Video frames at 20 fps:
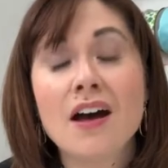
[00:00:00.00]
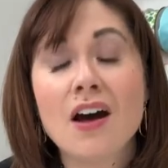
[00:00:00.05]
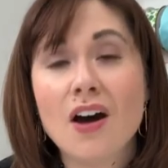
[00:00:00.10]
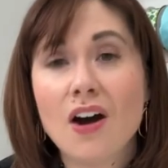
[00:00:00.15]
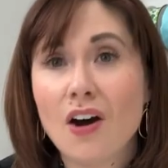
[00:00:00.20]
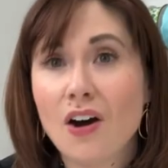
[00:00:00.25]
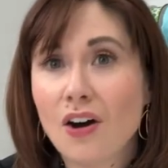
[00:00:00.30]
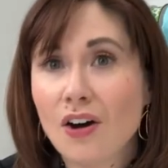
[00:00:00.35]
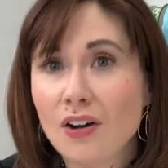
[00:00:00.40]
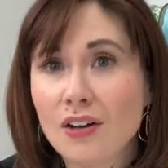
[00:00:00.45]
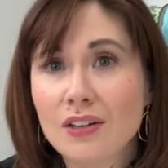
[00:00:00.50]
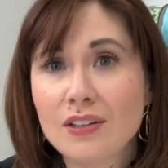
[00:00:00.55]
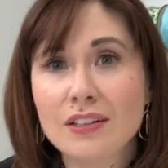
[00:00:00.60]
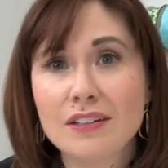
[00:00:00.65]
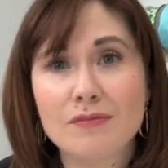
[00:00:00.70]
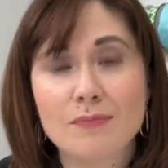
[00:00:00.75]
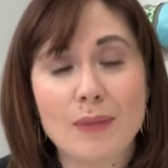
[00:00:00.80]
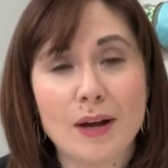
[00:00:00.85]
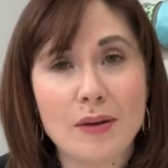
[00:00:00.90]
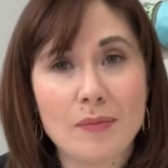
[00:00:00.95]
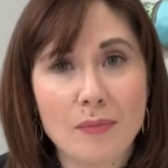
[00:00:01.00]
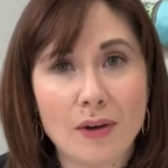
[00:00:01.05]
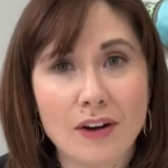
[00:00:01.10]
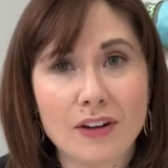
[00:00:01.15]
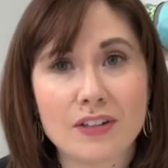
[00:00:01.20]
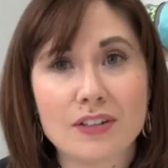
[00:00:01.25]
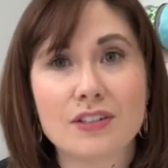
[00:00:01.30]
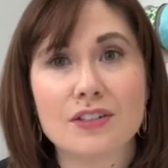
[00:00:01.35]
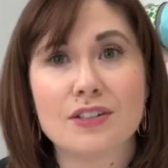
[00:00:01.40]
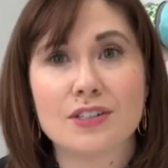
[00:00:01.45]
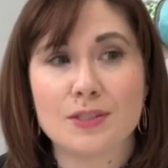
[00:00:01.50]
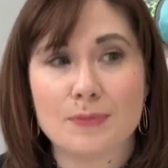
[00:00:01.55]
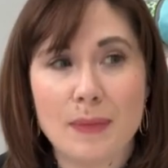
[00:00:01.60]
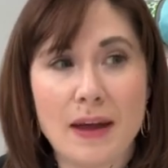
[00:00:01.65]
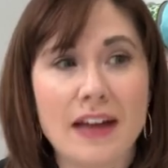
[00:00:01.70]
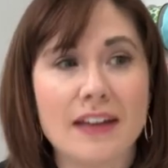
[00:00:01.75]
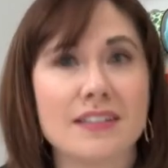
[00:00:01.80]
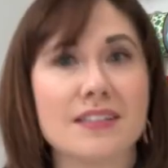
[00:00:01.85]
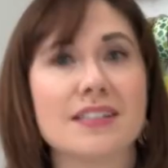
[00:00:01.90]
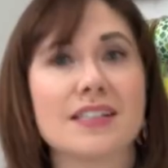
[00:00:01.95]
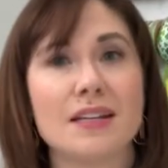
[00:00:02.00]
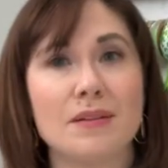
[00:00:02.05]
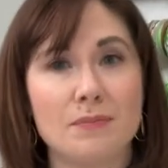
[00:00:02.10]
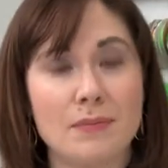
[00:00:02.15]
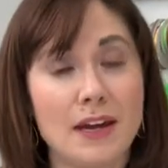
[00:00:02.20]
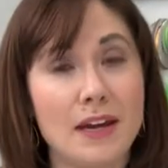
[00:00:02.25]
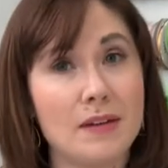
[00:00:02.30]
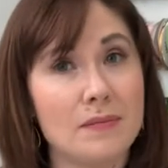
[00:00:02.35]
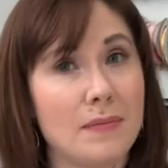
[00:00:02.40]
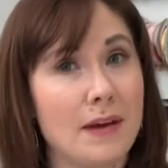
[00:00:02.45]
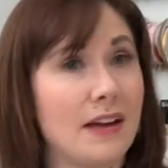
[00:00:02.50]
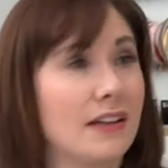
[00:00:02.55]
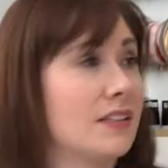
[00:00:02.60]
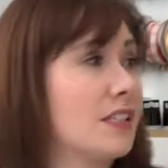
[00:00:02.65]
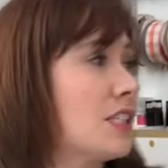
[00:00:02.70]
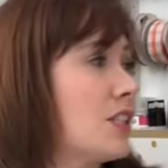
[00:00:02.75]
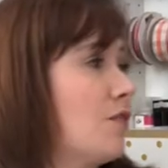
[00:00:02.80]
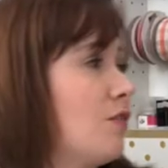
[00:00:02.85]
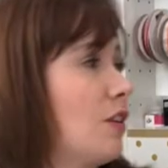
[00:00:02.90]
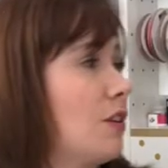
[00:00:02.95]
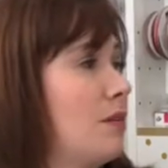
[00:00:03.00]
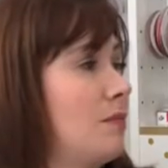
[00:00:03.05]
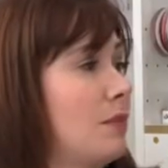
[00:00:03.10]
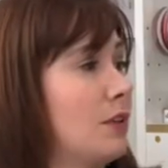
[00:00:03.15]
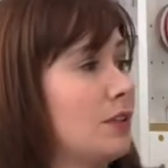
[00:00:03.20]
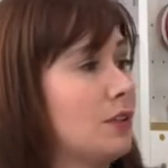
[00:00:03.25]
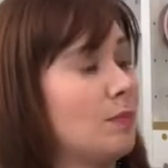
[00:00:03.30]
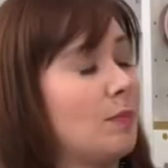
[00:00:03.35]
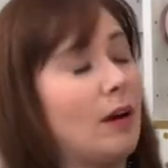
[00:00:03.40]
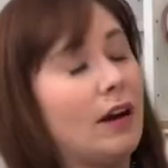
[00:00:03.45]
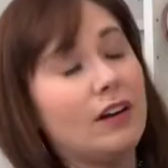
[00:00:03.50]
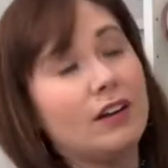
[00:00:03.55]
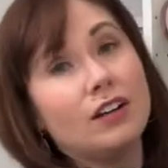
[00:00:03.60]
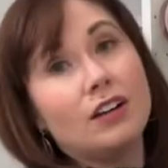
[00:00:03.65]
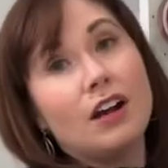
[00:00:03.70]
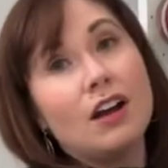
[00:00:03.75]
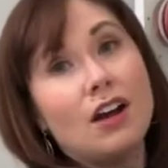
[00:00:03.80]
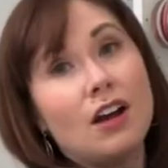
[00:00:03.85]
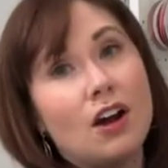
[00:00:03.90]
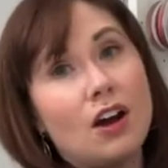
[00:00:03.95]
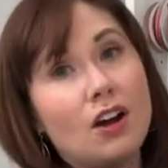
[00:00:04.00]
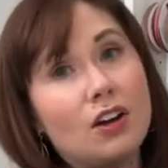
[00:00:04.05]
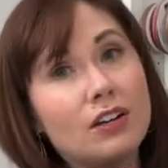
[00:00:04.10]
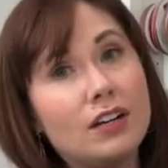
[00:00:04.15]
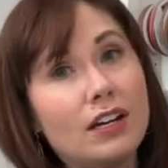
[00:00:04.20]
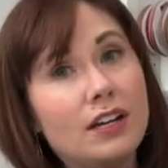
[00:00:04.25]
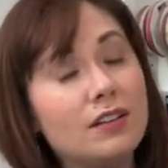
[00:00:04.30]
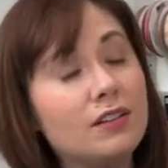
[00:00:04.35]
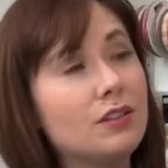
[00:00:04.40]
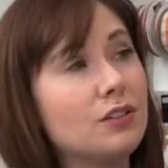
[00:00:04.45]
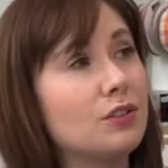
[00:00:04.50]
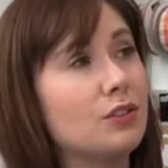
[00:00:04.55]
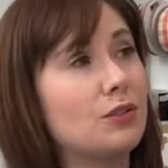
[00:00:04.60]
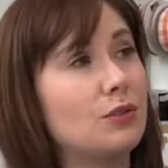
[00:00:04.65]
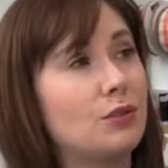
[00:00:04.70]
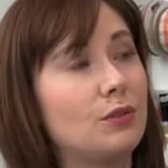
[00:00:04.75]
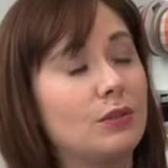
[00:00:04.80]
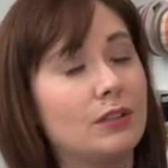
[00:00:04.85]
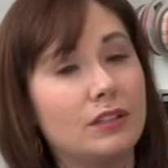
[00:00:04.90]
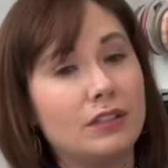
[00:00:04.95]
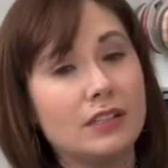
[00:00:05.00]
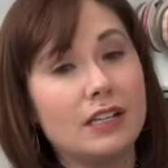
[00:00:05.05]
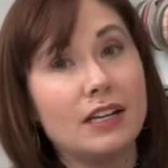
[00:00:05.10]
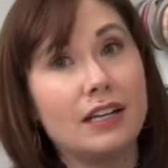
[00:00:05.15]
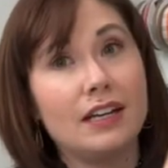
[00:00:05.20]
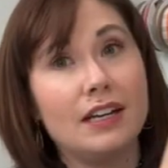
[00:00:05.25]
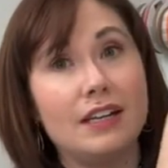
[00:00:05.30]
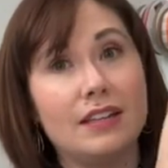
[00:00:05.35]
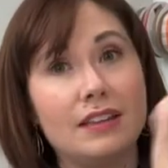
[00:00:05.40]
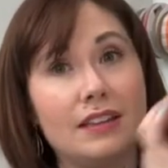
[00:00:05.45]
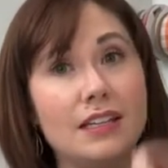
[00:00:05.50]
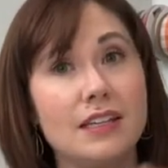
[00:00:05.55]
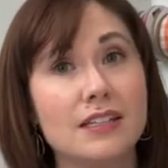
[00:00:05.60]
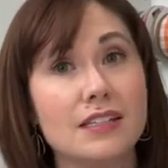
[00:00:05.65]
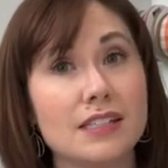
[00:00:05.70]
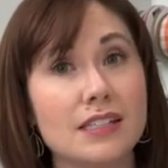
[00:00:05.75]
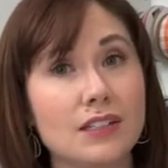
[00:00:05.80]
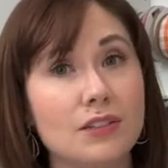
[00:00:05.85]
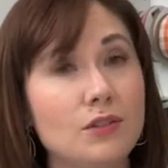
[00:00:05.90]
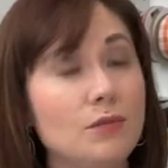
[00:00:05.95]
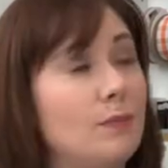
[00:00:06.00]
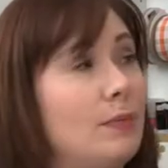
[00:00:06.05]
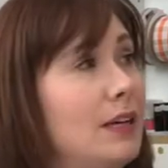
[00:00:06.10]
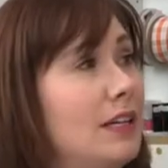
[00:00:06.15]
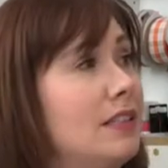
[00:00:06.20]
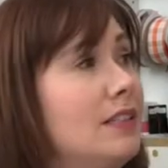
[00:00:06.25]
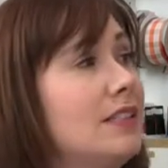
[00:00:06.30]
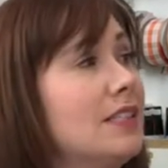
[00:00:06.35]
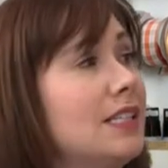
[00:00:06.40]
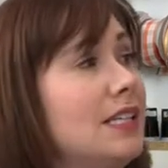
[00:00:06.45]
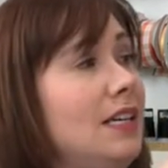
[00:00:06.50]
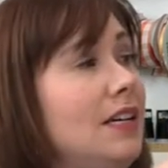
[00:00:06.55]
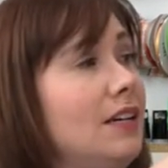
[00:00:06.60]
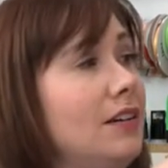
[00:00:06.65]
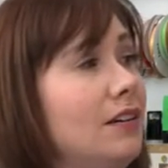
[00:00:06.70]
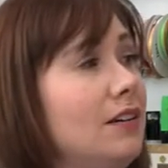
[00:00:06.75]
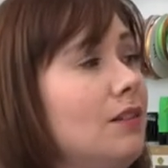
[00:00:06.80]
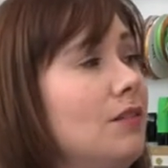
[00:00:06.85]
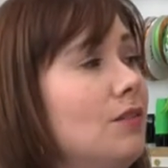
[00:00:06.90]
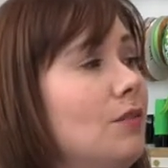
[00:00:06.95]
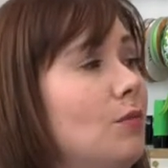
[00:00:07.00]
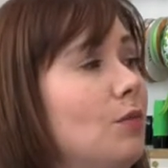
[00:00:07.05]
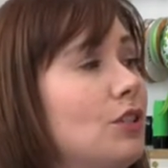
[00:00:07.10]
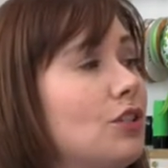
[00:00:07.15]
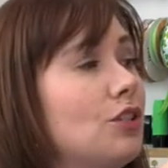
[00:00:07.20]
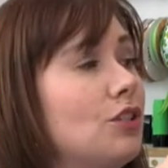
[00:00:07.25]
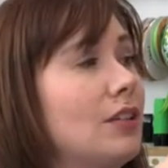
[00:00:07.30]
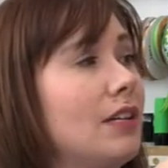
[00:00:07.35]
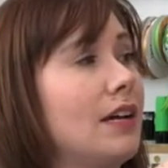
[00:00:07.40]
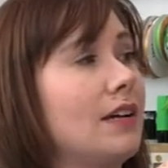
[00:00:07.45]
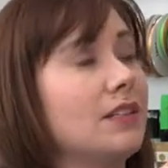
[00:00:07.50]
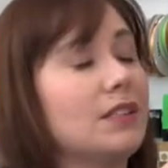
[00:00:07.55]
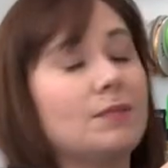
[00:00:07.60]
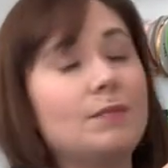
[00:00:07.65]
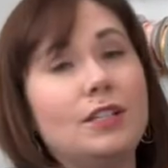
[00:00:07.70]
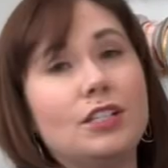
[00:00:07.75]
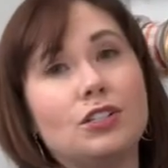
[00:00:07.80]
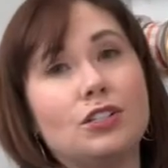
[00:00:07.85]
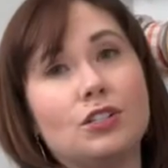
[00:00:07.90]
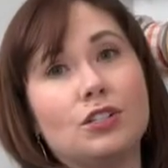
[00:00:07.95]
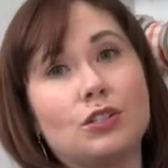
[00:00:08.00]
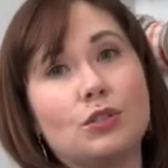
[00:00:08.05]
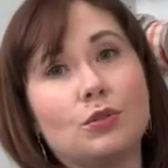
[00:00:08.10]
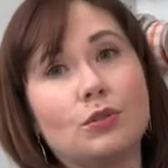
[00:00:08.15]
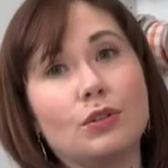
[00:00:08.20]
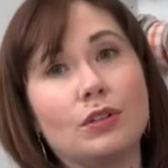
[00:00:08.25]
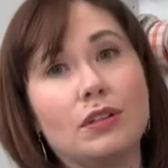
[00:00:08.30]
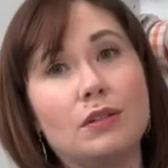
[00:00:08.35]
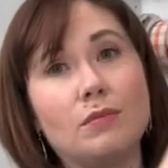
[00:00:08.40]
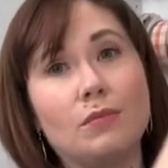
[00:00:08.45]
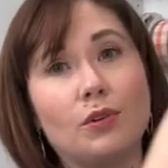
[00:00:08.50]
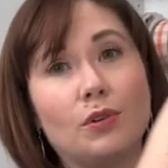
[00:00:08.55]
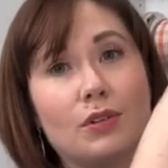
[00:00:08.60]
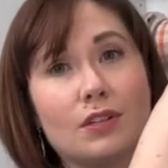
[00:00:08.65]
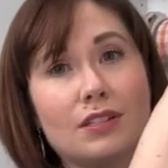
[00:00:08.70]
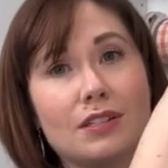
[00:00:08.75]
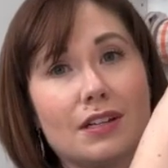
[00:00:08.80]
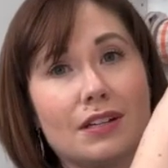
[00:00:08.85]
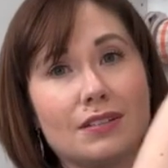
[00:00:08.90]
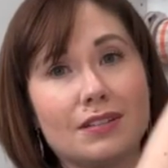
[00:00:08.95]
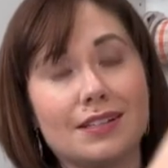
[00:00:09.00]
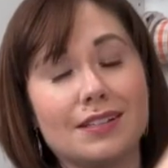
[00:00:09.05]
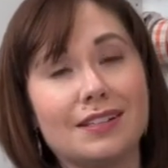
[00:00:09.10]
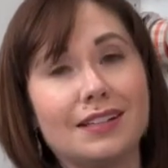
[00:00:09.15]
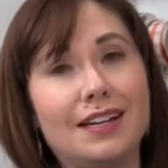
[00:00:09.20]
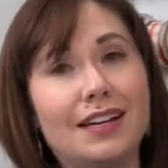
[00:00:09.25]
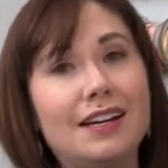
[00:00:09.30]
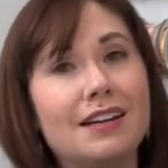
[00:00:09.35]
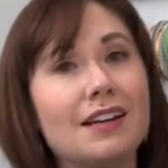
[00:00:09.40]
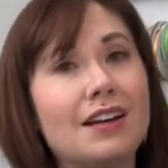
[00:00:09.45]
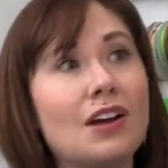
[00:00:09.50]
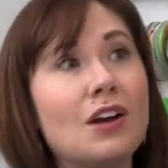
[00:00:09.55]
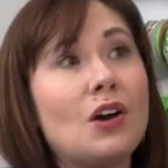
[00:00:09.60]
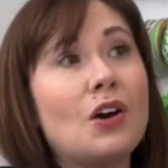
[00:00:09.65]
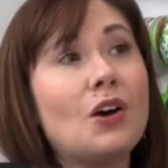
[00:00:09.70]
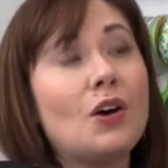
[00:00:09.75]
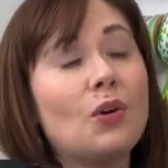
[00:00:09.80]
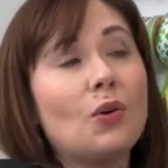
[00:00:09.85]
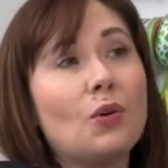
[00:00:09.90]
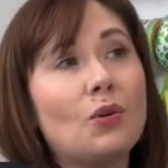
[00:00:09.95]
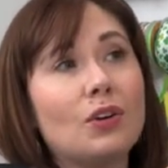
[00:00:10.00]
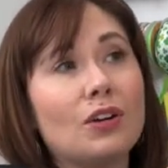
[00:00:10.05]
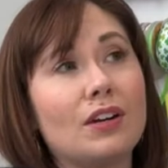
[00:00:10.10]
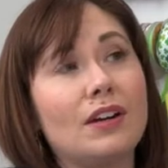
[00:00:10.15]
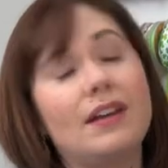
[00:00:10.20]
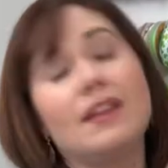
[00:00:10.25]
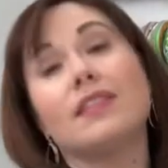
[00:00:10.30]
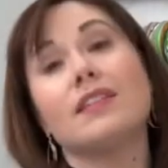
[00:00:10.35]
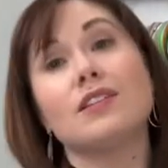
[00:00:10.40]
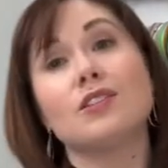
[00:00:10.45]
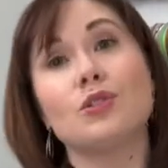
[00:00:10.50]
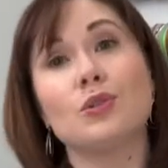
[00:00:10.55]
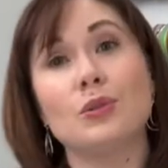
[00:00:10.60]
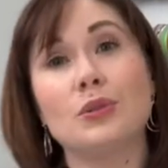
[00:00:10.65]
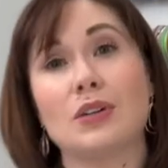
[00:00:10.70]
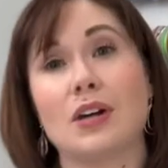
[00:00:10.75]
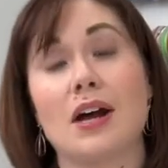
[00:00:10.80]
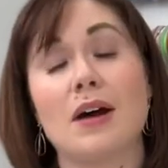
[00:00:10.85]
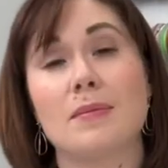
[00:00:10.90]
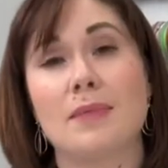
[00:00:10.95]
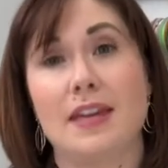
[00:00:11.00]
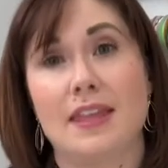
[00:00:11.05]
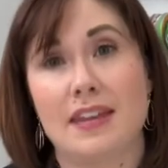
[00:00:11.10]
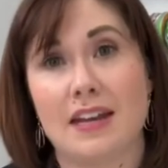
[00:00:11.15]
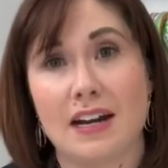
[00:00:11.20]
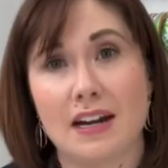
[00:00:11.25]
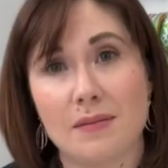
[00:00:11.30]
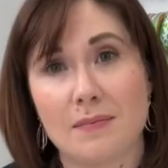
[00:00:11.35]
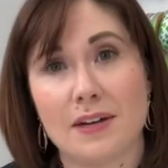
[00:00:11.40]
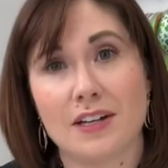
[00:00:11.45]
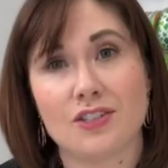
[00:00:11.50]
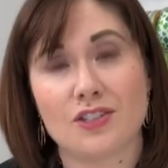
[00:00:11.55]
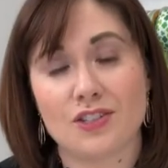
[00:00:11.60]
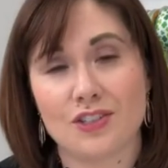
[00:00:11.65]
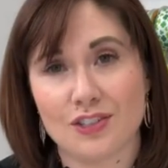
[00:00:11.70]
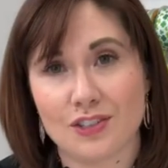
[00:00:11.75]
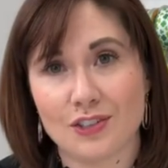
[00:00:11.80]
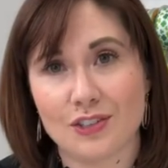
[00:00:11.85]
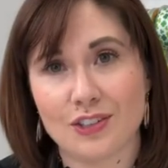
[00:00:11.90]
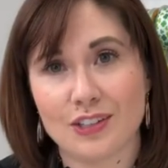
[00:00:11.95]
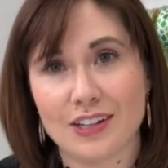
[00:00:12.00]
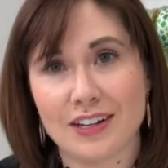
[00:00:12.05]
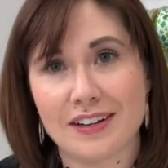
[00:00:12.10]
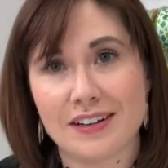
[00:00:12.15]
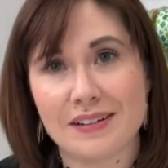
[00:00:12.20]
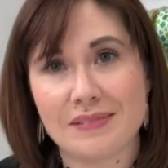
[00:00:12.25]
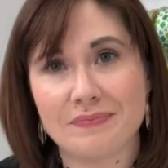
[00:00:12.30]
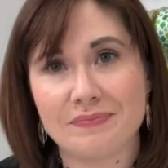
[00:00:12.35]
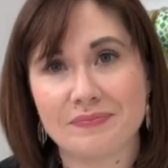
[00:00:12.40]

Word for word: All of my markers, pens, and paint pens, for the most part, are either stored in these little bins here, which allows me to store them horizontally, or in the tool cubby that I mentioned earlier.